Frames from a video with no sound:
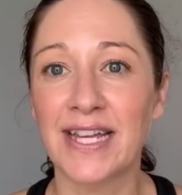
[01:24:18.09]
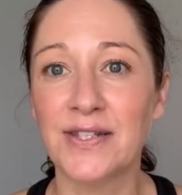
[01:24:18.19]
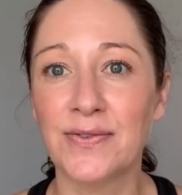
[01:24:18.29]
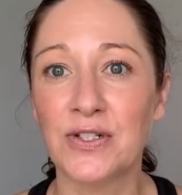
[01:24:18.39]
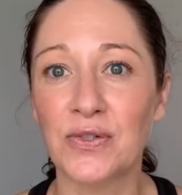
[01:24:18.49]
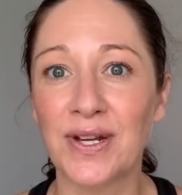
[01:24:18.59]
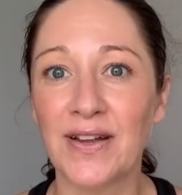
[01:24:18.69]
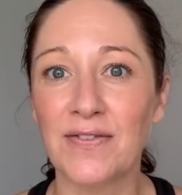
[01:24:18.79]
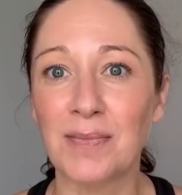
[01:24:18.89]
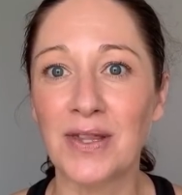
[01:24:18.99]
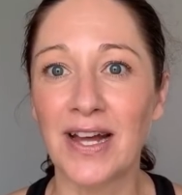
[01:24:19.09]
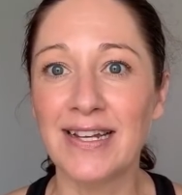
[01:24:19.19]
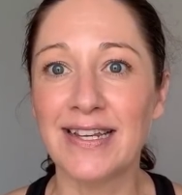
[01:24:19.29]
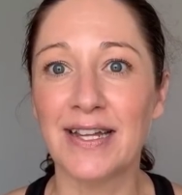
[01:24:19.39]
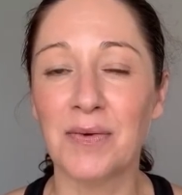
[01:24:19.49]
Thanks for joining from
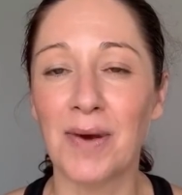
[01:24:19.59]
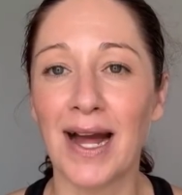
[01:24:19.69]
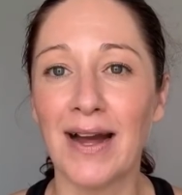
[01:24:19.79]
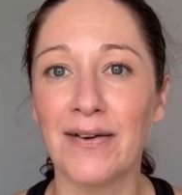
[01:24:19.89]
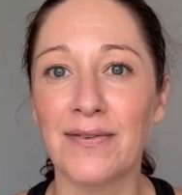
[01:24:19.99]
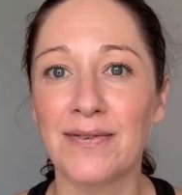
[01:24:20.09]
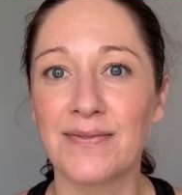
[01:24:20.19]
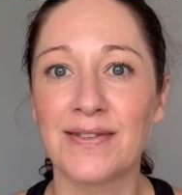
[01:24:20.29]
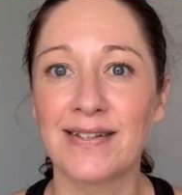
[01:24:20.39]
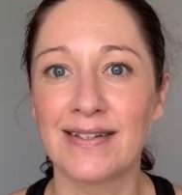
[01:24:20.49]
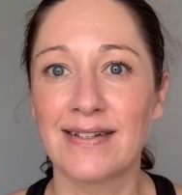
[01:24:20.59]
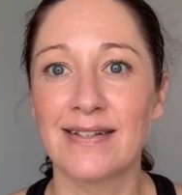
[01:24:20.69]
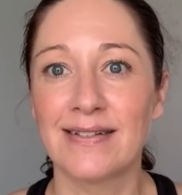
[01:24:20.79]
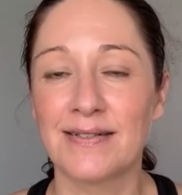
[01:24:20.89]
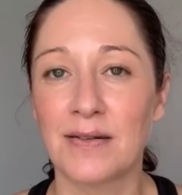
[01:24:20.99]
London. Wow,
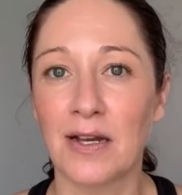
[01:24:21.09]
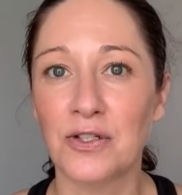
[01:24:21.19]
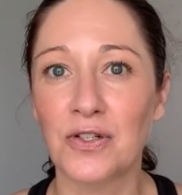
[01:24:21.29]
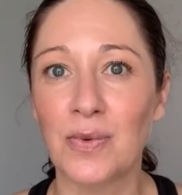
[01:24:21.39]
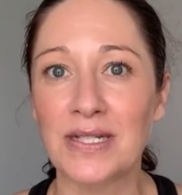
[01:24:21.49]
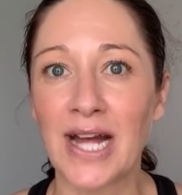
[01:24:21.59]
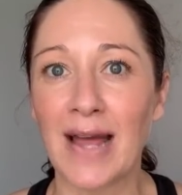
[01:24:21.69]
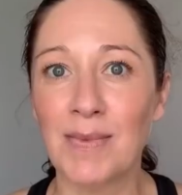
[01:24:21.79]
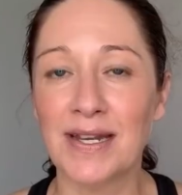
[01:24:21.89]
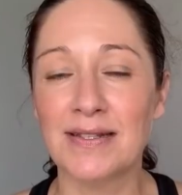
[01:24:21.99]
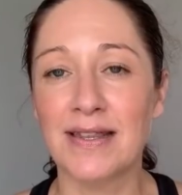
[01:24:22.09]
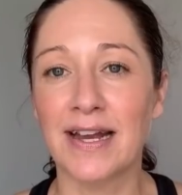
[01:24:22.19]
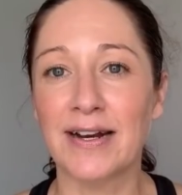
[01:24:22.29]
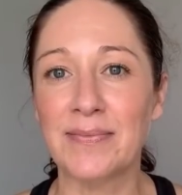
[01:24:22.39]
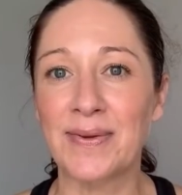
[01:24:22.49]
not sure what time it is
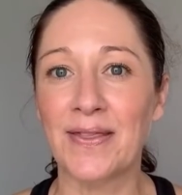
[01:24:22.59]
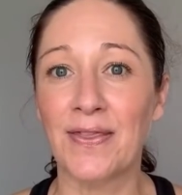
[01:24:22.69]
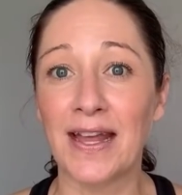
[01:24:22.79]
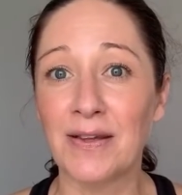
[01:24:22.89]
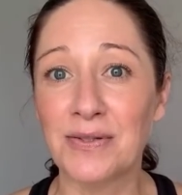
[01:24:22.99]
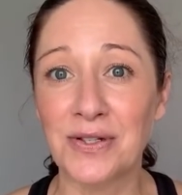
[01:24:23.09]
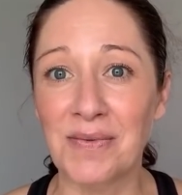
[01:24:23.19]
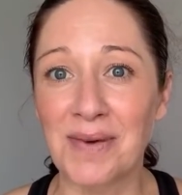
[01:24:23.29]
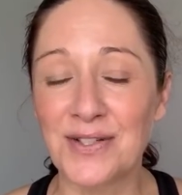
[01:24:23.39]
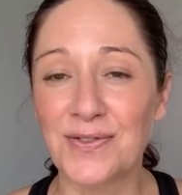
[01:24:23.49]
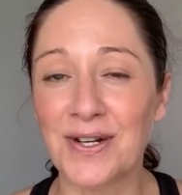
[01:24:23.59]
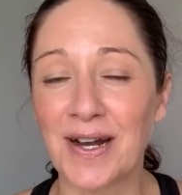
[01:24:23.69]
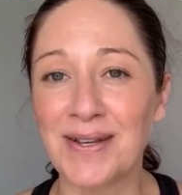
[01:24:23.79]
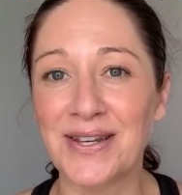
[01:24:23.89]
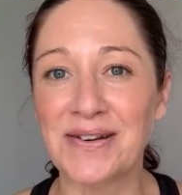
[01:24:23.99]
there, but thank you so much for
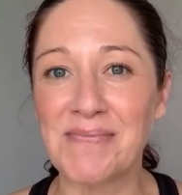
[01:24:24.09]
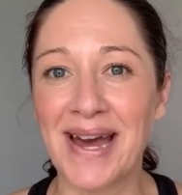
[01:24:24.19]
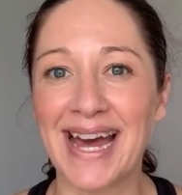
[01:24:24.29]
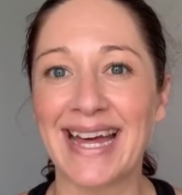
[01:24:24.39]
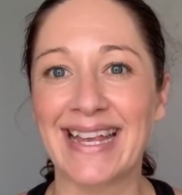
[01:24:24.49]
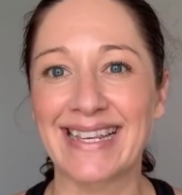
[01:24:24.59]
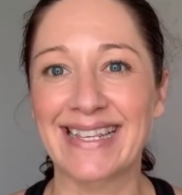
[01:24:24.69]
coming to your mat.